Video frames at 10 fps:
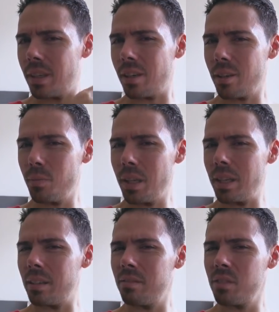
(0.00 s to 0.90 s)
How come
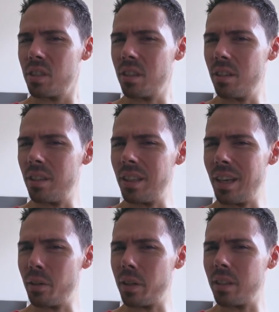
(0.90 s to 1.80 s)
they still
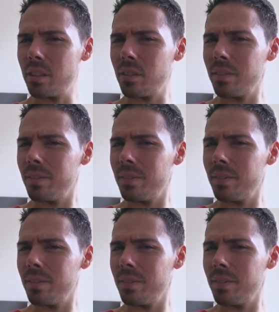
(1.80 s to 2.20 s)
allow this?